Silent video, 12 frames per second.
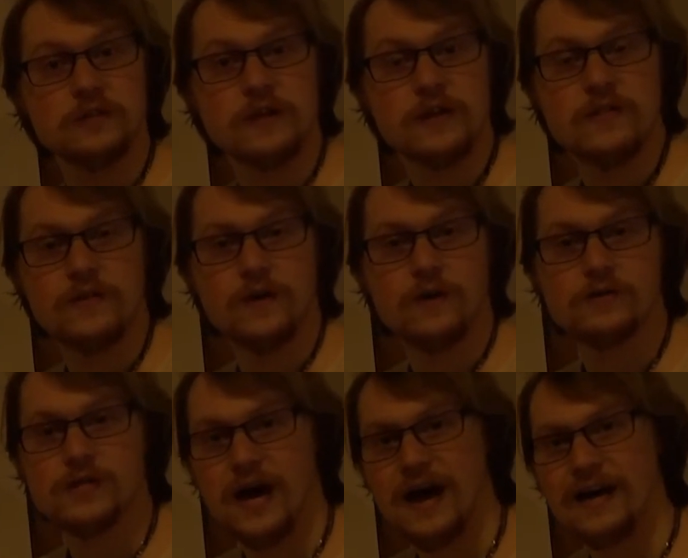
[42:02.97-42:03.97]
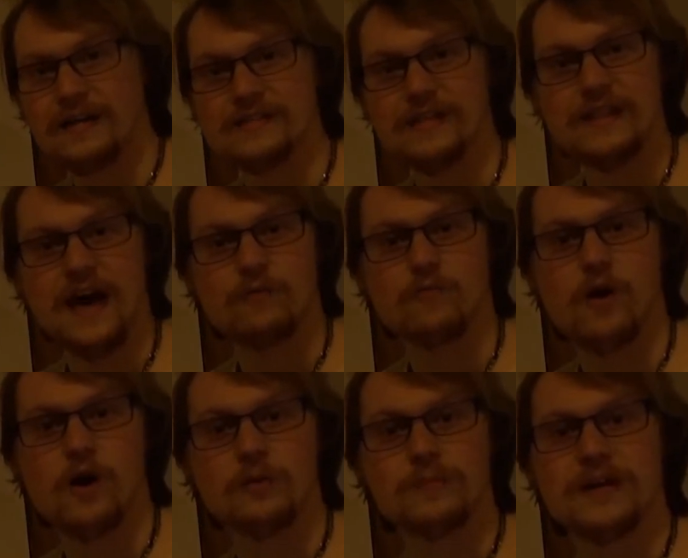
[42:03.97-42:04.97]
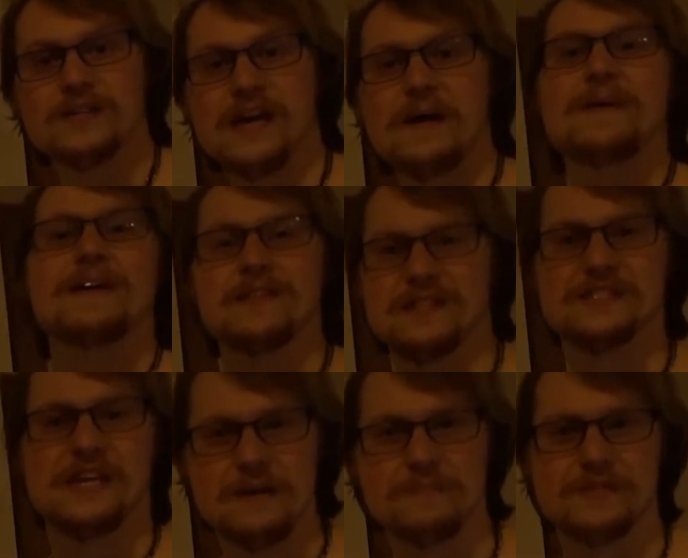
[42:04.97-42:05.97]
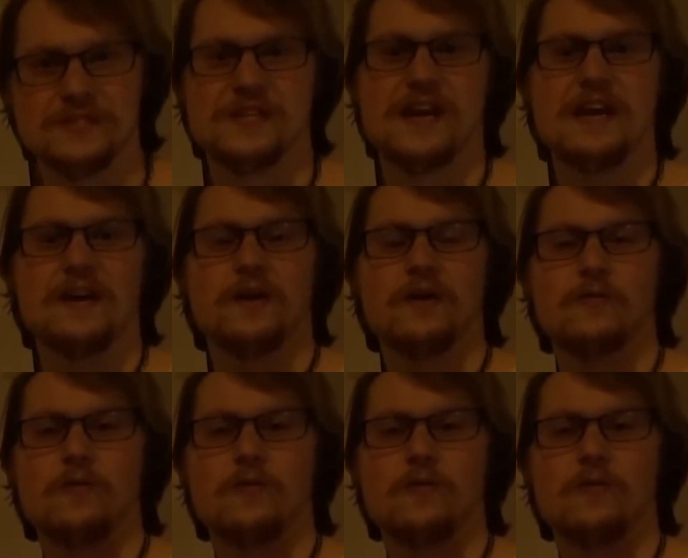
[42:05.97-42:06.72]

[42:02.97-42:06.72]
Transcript: that in the notes I did that wrong because I made the same mistake